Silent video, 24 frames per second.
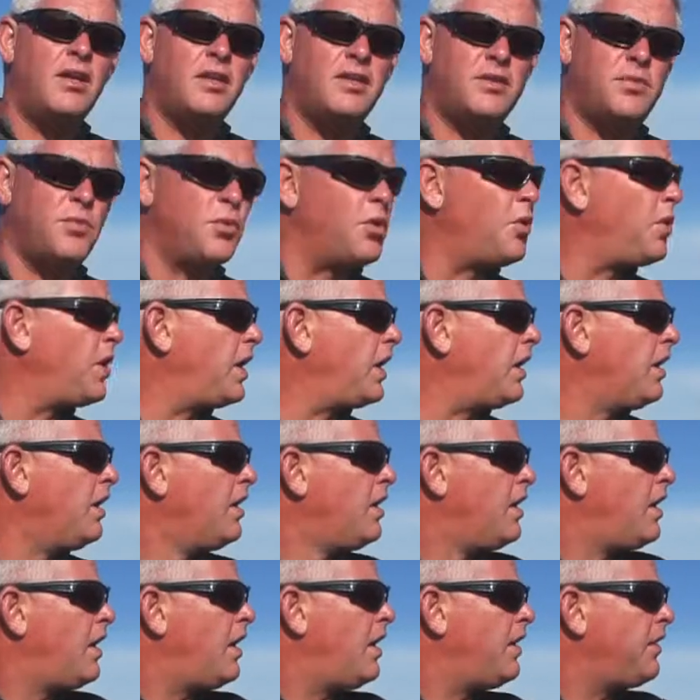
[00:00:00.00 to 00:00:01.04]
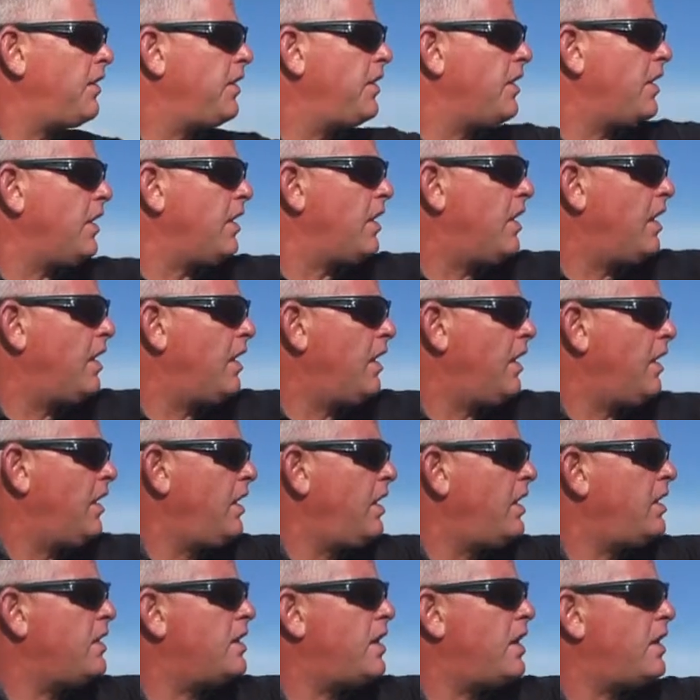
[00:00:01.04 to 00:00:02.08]
this morning,
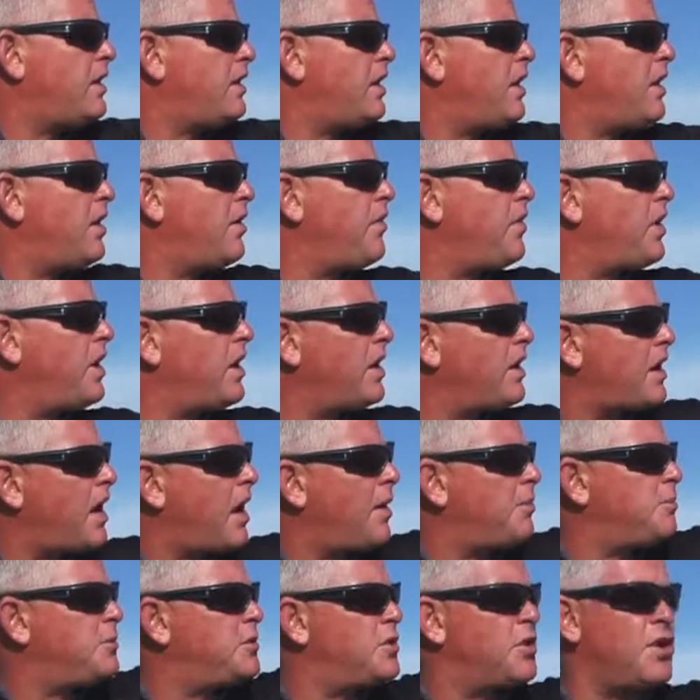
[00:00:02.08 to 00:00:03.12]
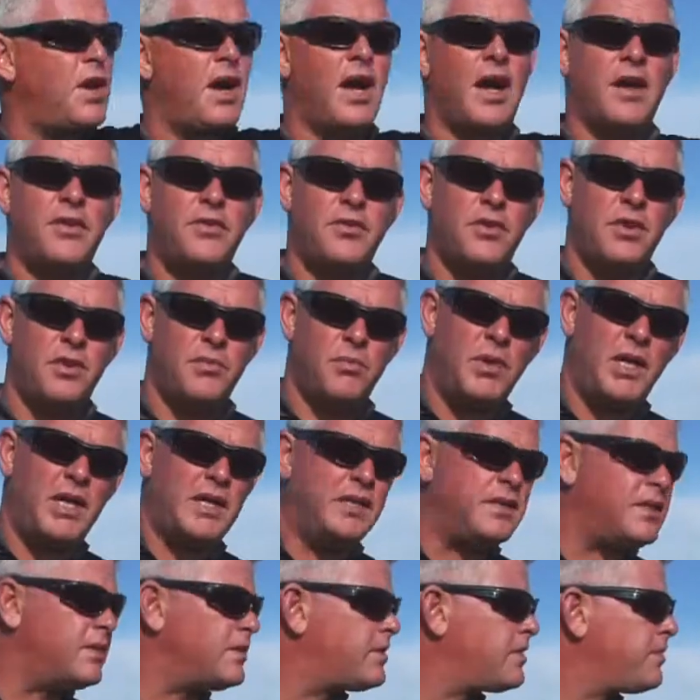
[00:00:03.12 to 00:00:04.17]
and in that area and up to 100
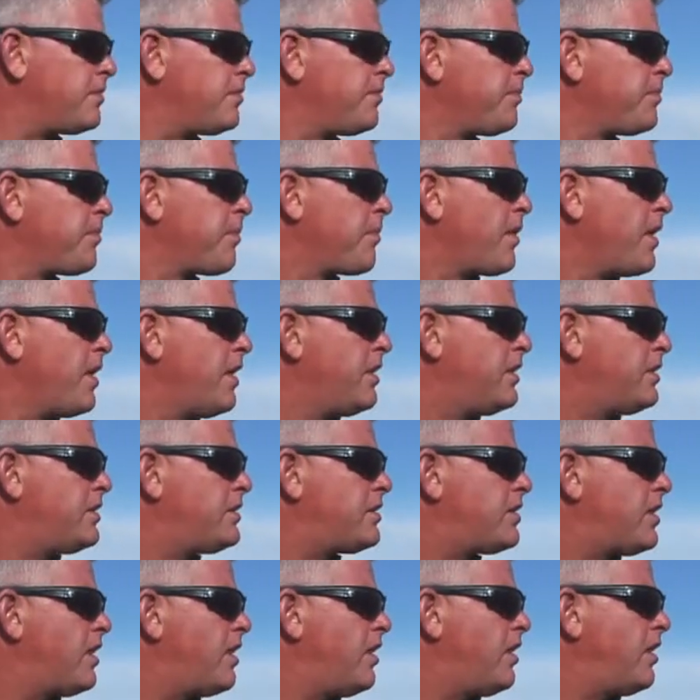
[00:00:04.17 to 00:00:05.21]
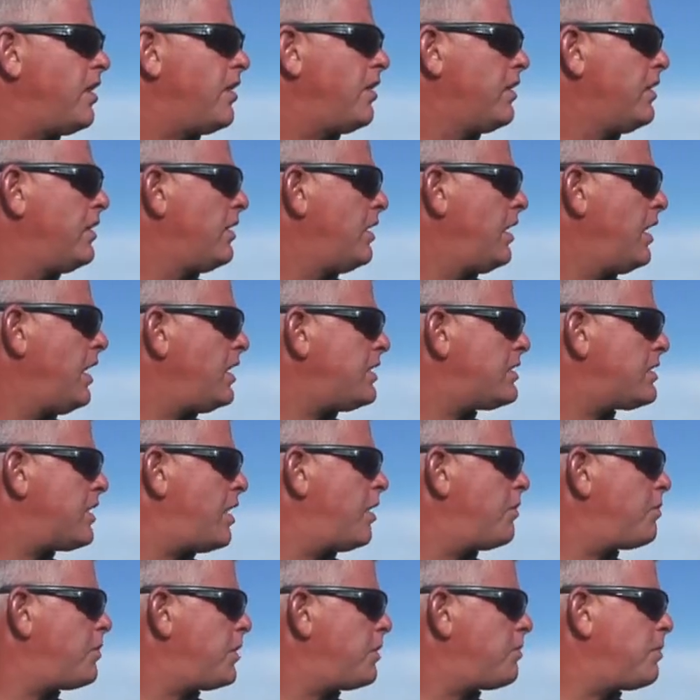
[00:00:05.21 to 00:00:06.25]
meters. So let's
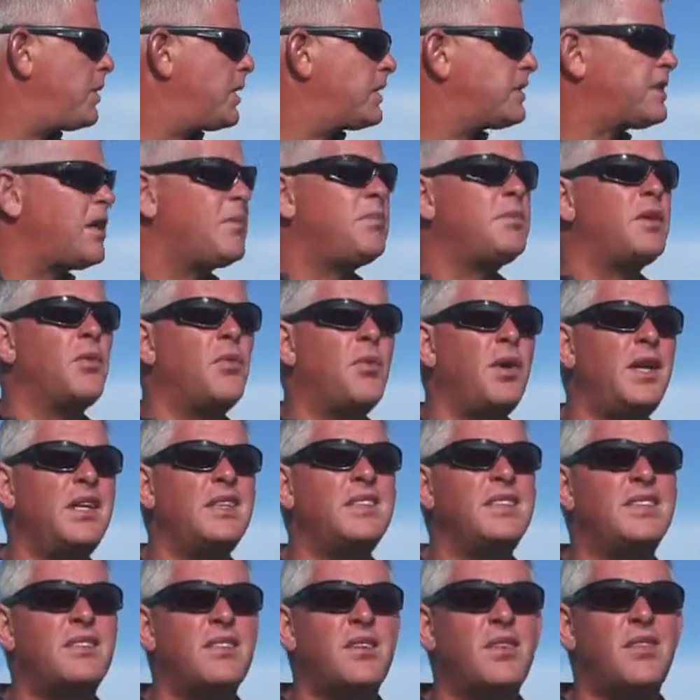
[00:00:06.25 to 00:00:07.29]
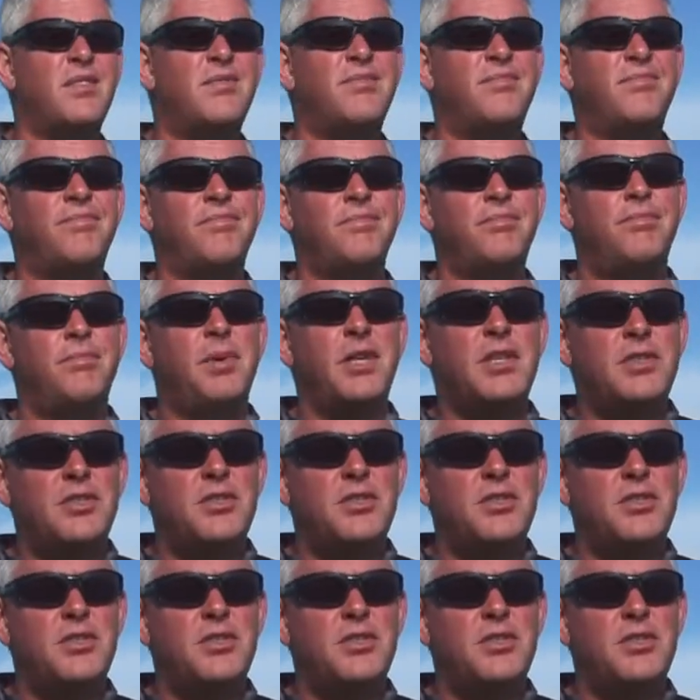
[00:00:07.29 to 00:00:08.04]
hope it picks up. The wind's a bit